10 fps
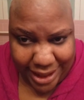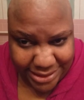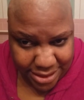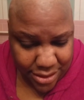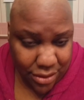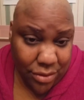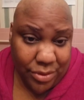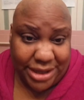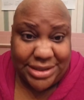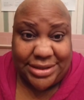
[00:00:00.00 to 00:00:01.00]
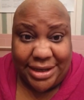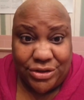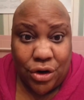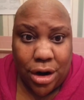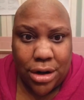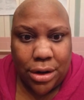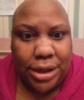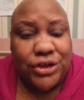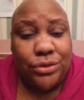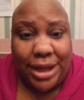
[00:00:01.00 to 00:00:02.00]
That's going to always stay
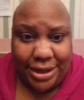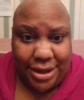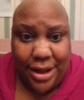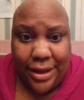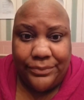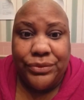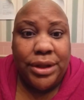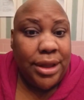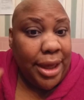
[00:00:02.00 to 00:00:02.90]
darker unless you lighten it up.